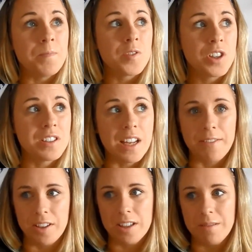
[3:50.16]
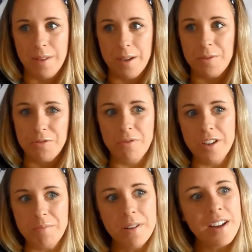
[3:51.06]
She's never going to be able to
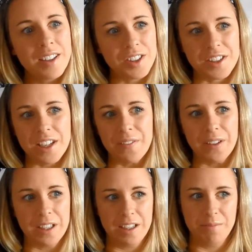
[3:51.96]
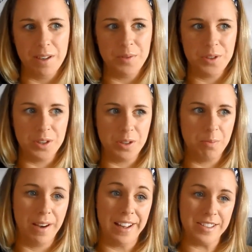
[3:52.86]
ride a bike, she's never going to be able to
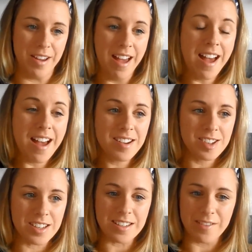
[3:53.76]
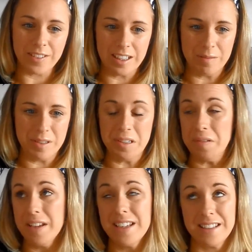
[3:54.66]
plait her hair, she's never going to be doing
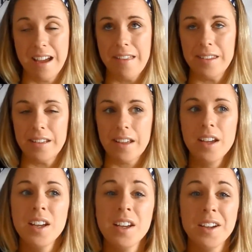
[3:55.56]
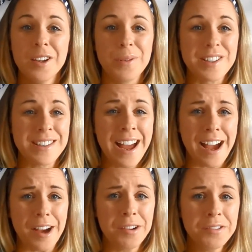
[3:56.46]
this, that and the other, which
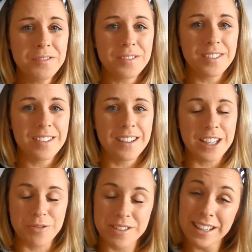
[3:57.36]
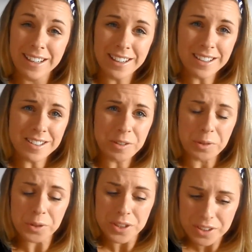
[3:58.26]
now is ridiculous. Of
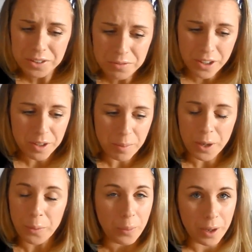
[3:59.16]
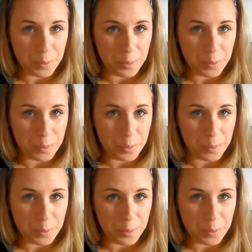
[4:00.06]
course she's going to ride a bike, why